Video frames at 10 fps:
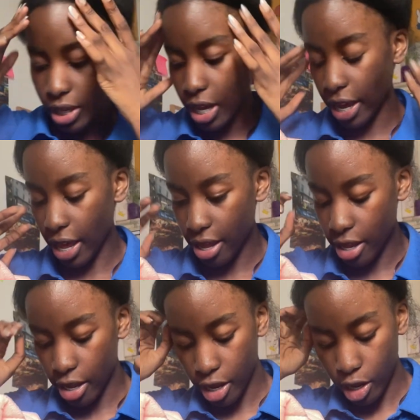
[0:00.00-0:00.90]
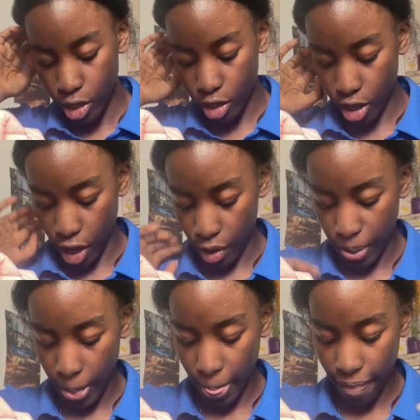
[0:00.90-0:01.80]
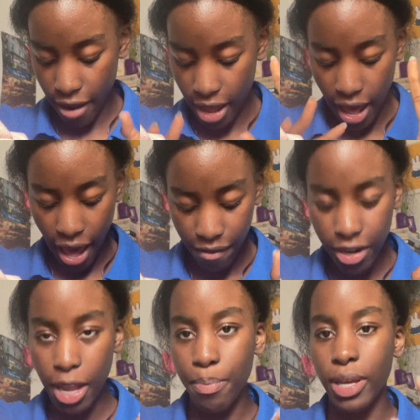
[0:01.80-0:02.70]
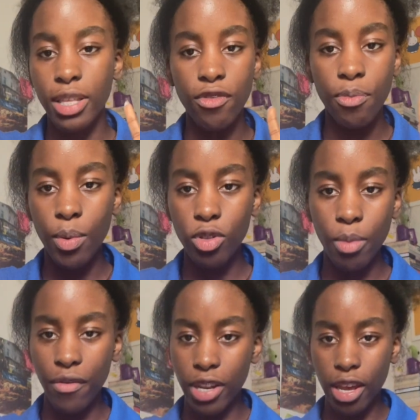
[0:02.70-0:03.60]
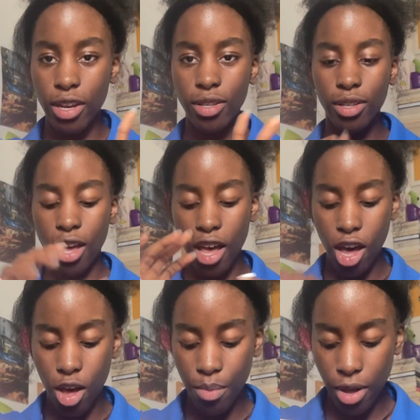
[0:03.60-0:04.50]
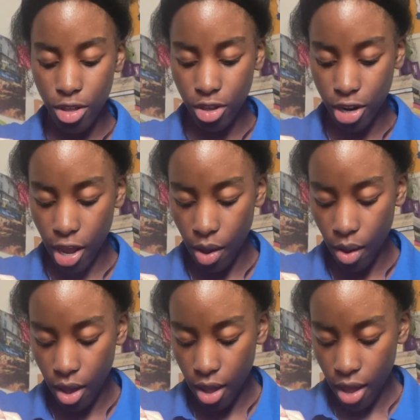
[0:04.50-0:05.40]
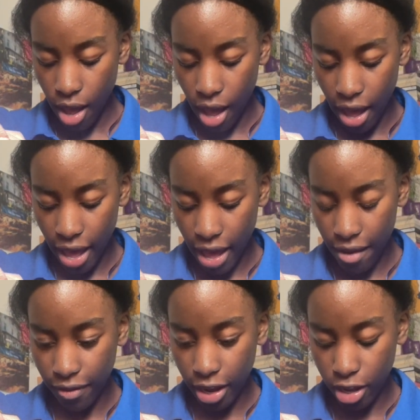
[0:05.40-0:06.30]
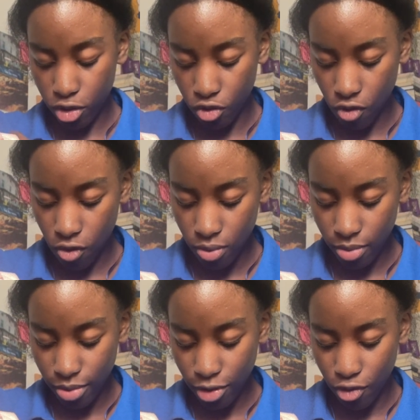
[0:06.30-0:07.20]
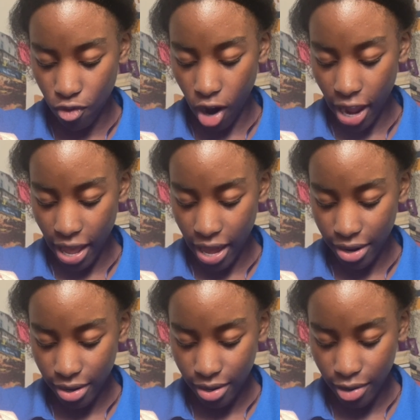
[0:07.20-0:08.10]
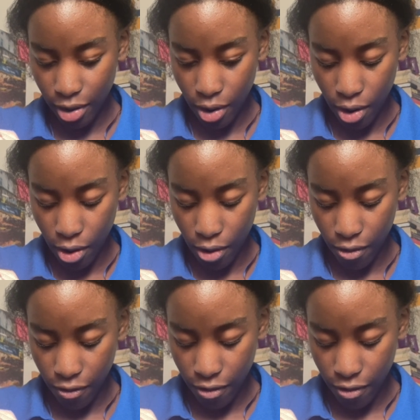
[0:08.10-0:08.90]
Okay, so everyday bits. If you've been watching my videos, you know I have like a triad of